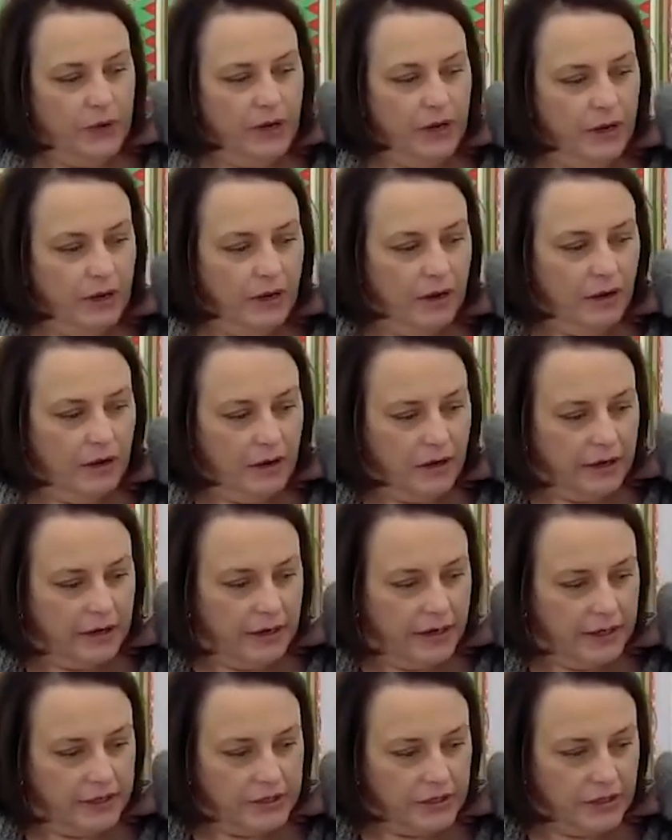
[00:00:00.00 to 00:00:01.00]
We are
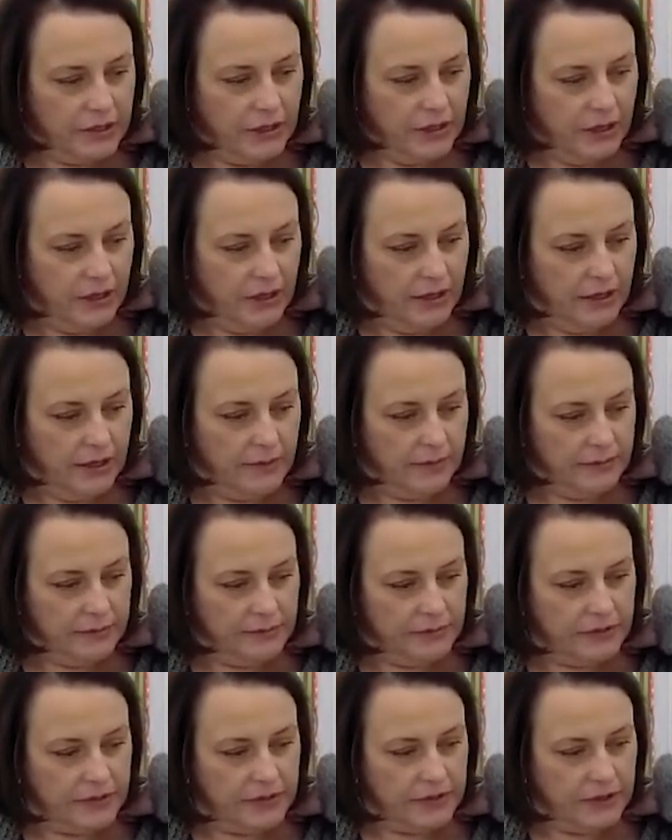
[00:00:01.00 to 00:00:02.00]
catching up.
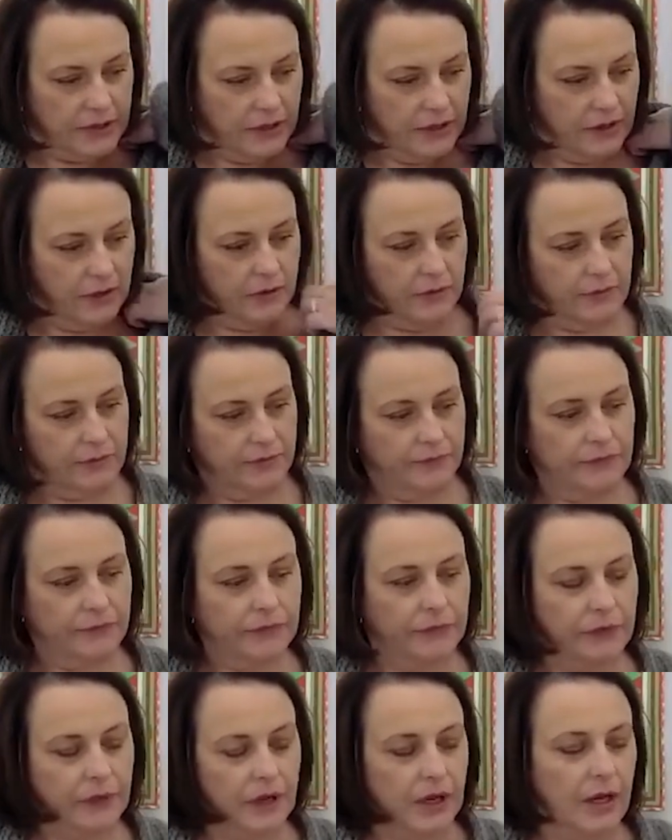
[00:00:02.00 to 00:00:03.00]
So,
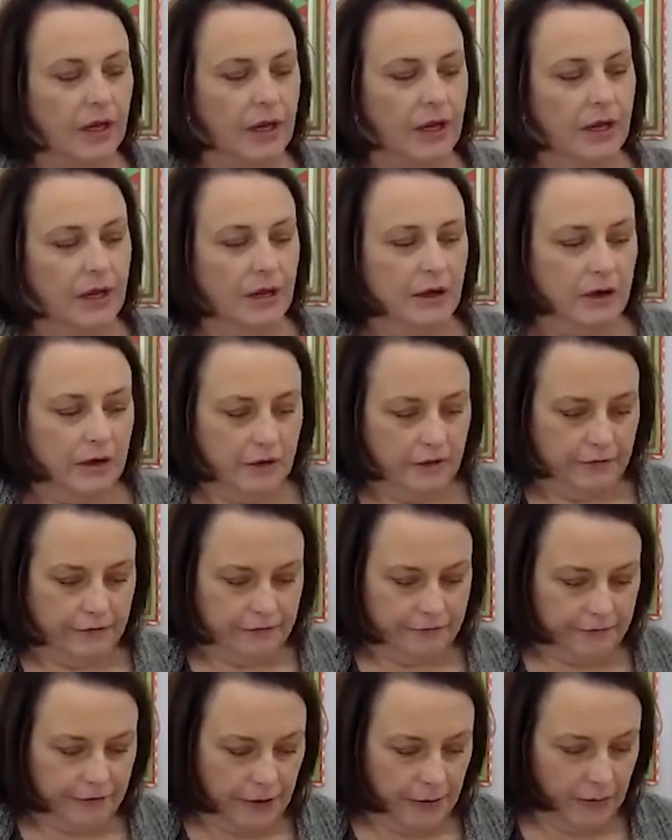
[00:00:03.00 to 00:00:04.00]

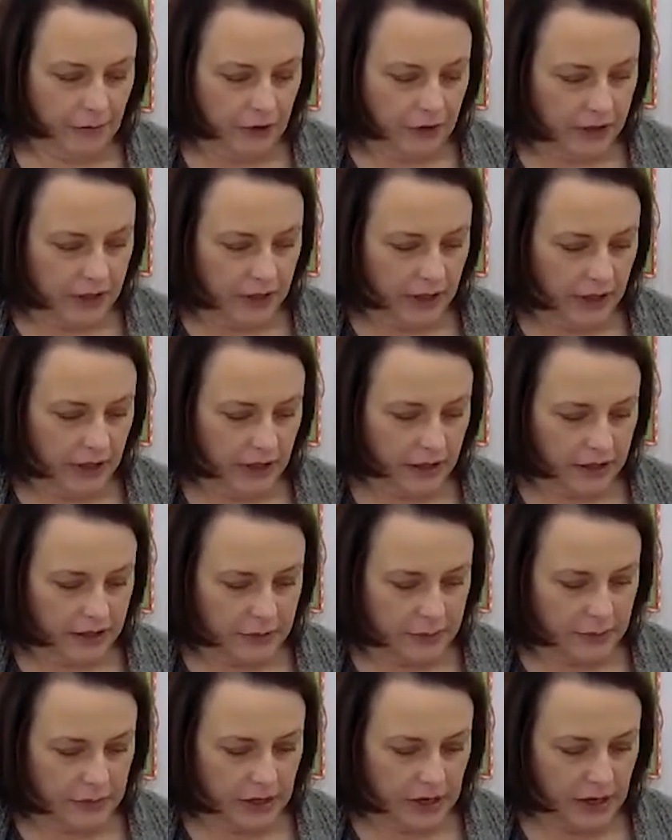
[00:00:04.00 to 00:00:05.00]
from looking at
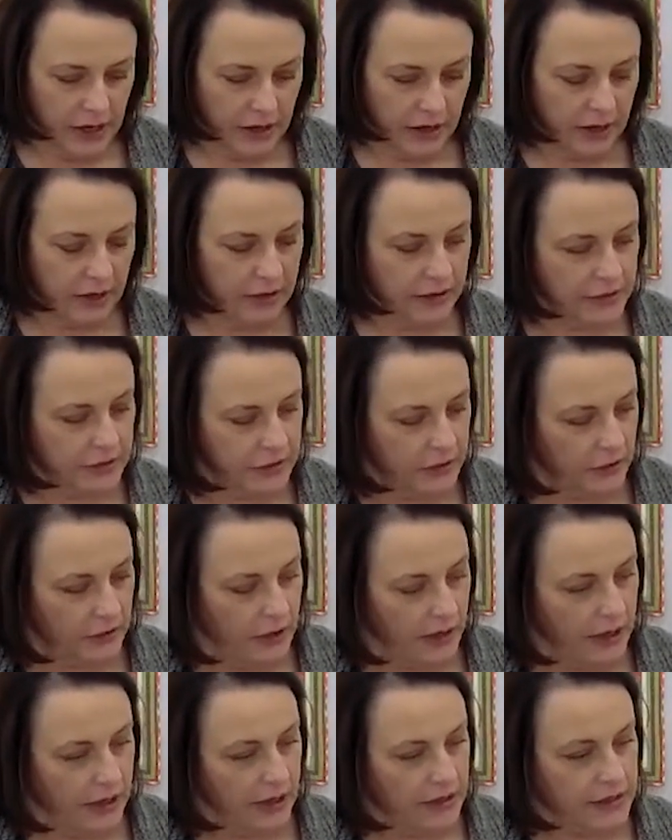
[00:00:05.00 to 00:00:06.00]
this block, so
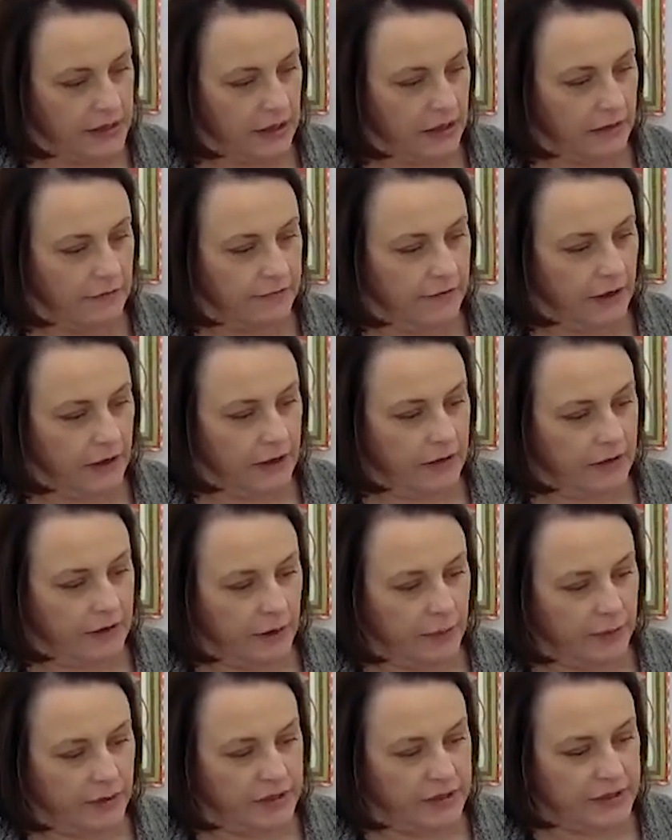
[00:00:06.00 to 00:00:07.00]
I guess I could follow
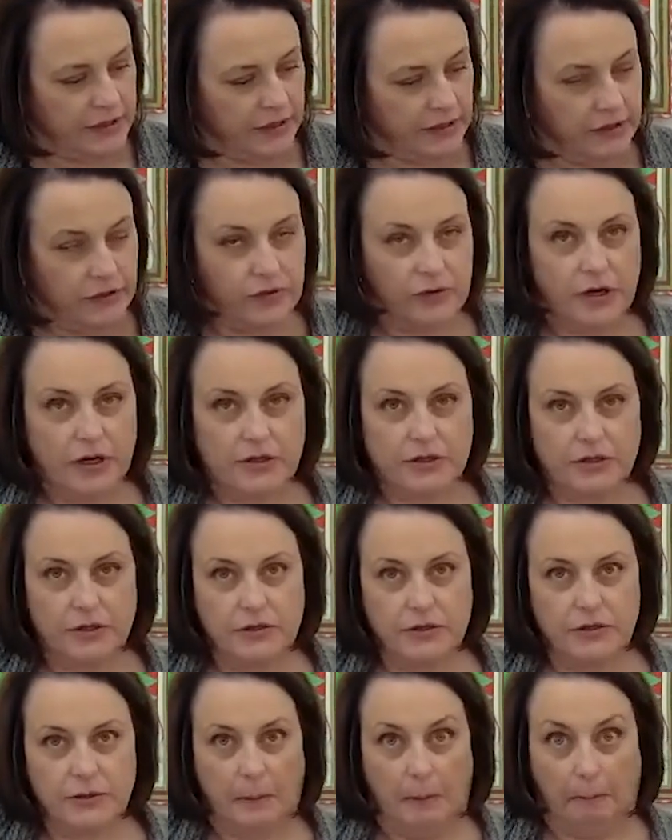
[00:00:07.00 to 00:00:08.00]
their piecing
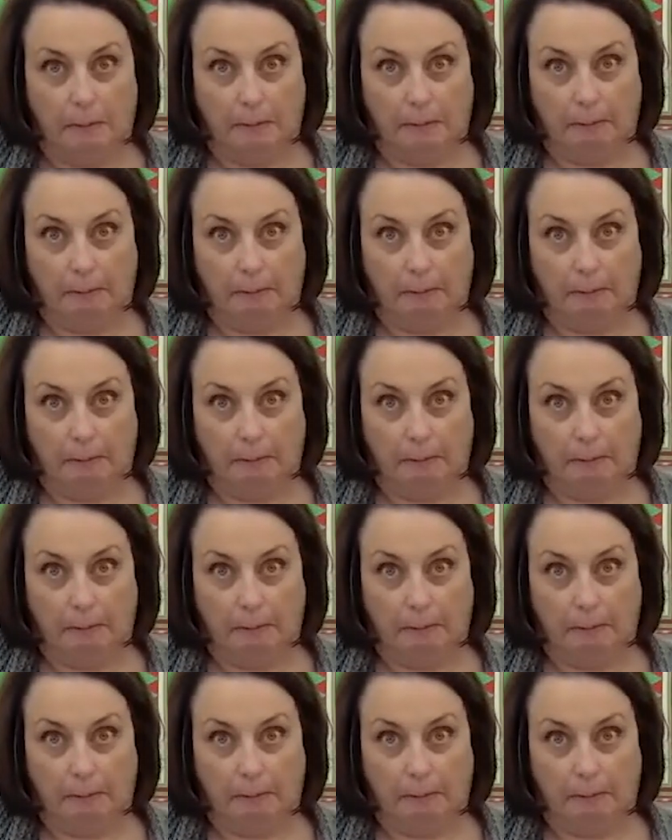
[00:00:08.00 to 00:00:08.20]
instructions.